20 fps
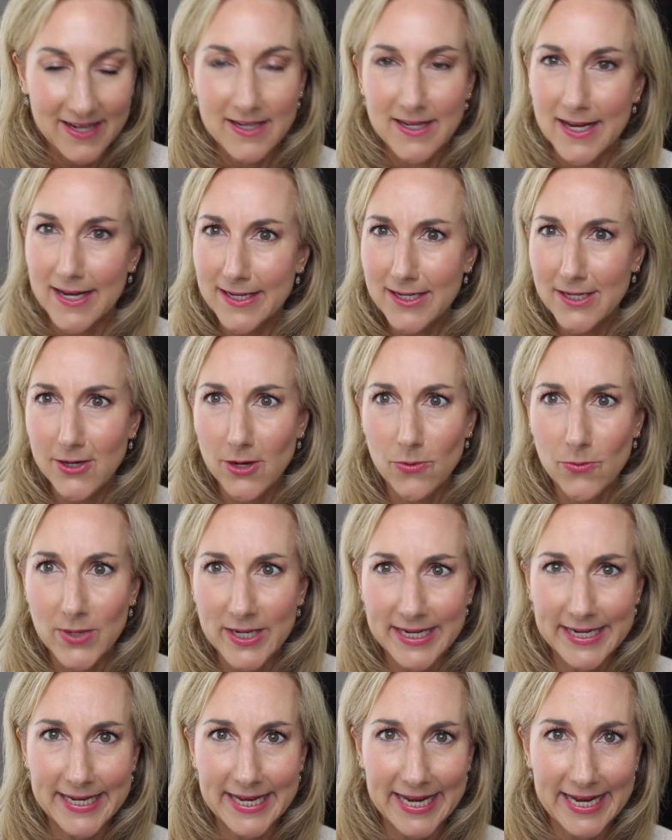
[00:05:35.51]
Kind of don't
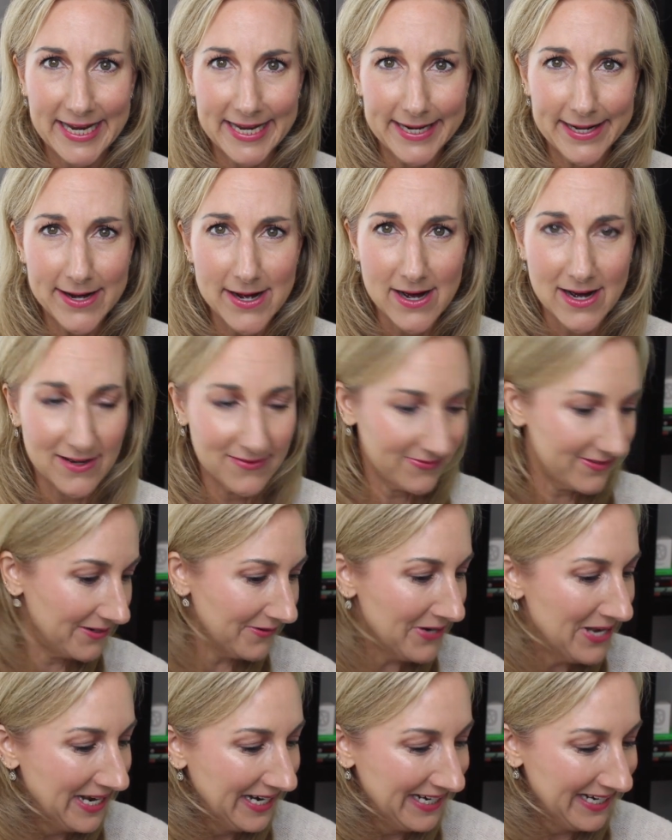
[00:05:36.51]
want to take it off.
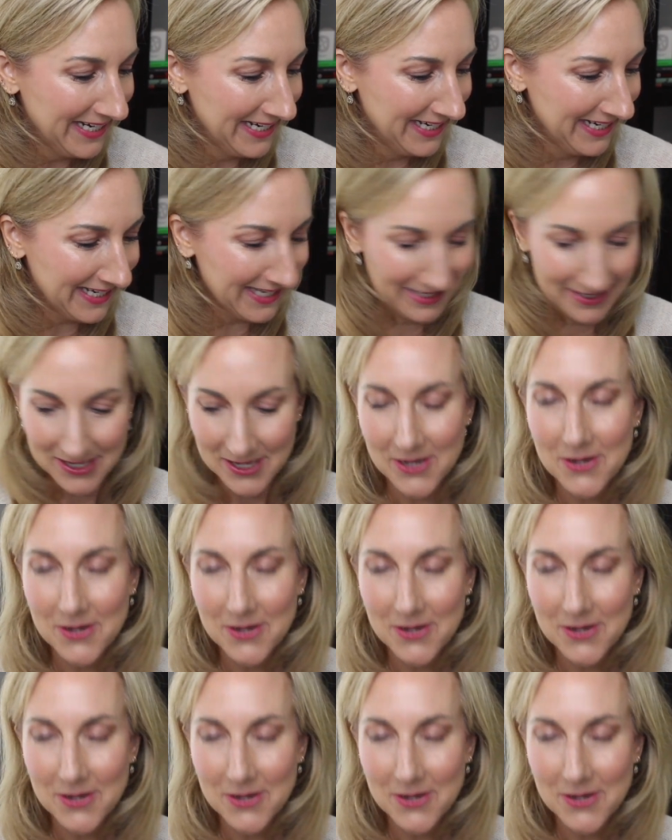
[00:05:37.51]
No.